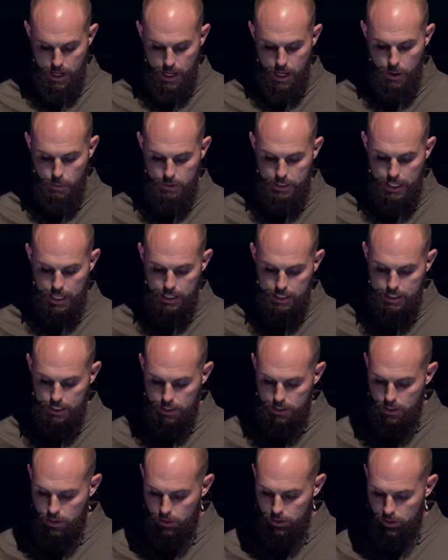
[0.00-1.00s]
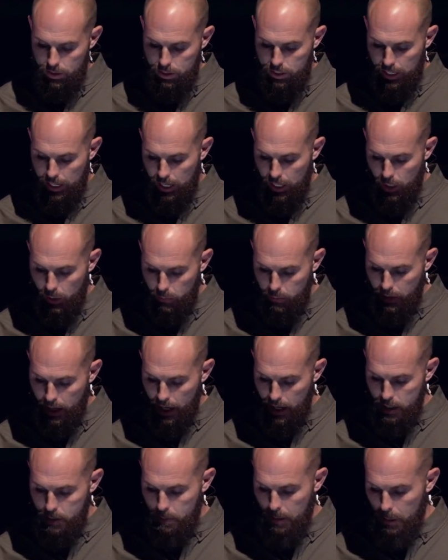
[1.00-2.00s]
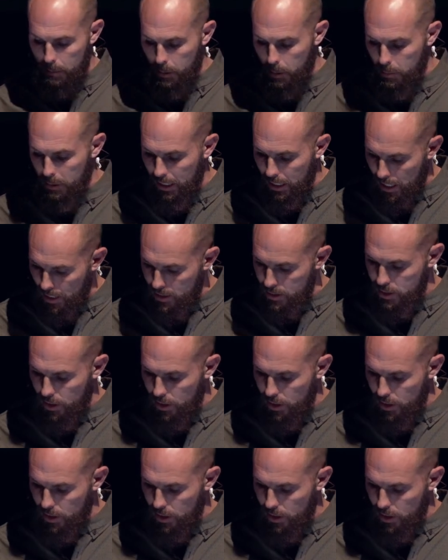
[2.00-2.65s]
It was instituted to help God's people begin